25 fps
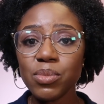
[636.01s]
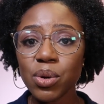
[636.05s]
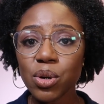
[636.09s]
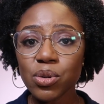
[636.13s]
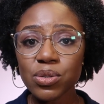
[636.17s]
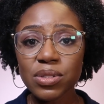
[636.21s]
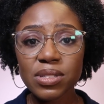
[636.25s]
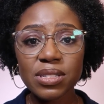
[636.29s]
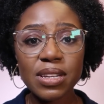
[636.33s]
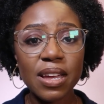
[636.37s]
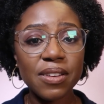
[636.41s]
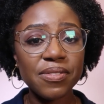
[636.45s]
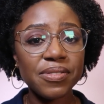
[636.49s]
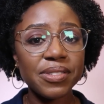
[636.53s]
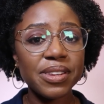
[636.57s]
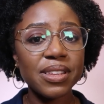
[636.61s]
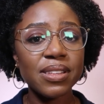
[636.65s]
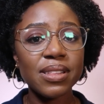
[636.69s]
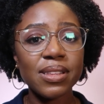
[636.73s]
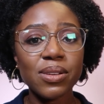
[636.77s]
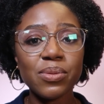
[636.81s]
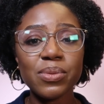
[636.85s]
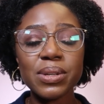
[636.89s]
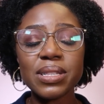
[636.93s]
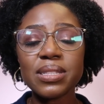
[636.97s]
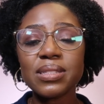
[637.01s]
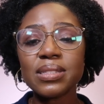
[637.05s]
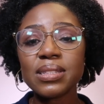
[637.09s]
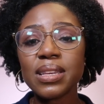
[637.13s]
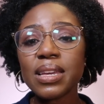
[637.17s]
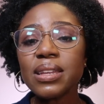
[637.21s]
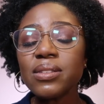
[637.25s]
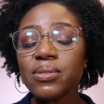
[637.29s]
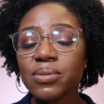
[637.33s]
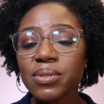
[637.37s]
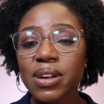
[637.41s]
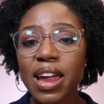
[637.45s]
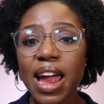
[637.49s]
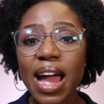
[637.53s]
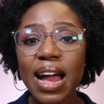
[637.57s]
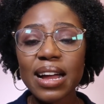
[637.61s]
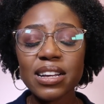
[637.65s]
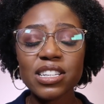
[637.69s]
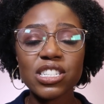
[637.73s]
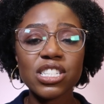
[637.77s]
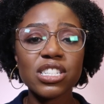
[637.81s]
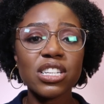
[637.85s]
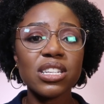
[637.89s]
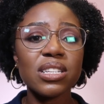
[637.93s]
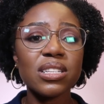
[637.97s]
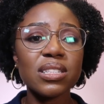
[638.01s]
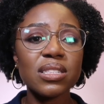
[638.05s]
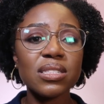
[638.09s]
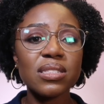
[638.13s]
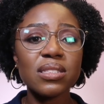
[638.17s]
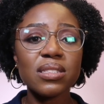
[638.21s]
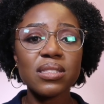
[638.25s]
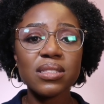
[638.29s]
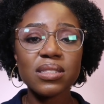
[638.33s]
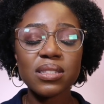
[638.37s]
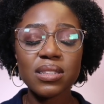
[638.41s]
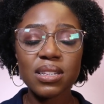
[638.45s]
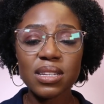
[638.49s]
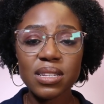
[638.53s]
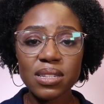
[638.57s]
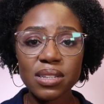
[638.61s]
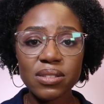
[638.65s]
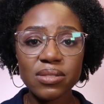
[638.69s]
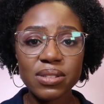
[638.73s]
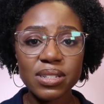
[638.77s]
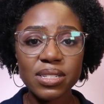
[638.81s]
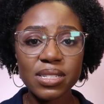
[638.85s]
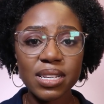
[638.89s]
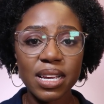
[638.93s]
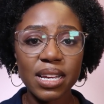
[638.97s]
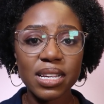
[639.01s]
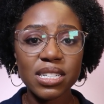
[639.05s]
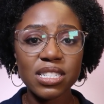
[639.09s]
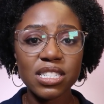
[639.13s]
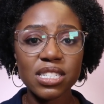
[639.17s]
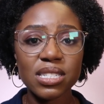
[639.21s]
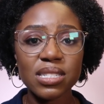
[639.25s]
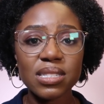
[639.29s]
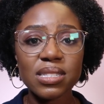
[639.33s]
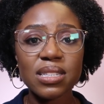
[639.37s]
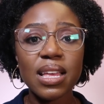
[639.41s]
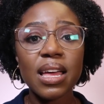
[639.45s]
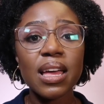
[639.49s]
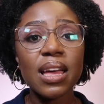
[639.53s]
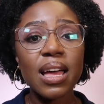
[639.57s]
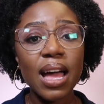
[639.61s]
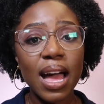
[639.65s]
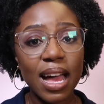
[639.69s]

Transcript: most definitely with skin reactions, skin irritations,